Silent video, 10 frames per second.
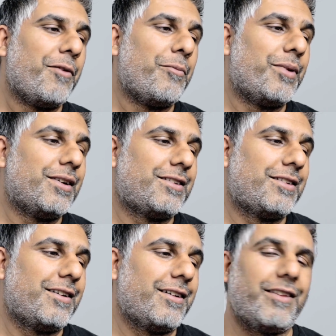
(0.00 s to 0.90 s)
But
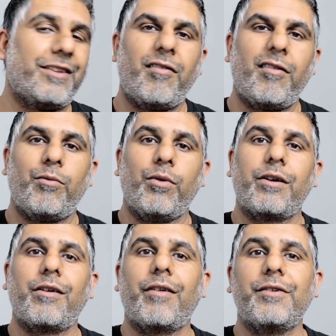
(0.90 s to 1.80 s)
there are
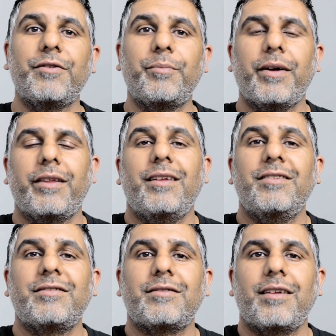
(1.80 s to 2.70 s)
workarounds, but they're
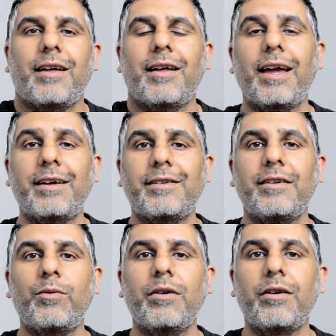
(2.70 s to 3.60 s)
just
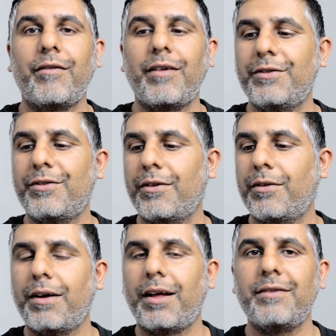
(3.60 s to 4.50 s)
hectic workarounds.
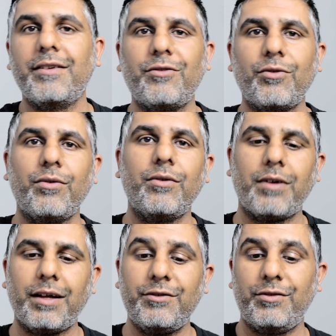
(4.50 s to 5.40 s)
So
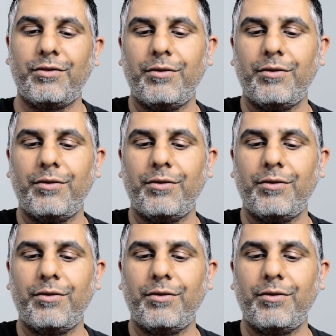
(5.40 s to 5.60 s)
as you saw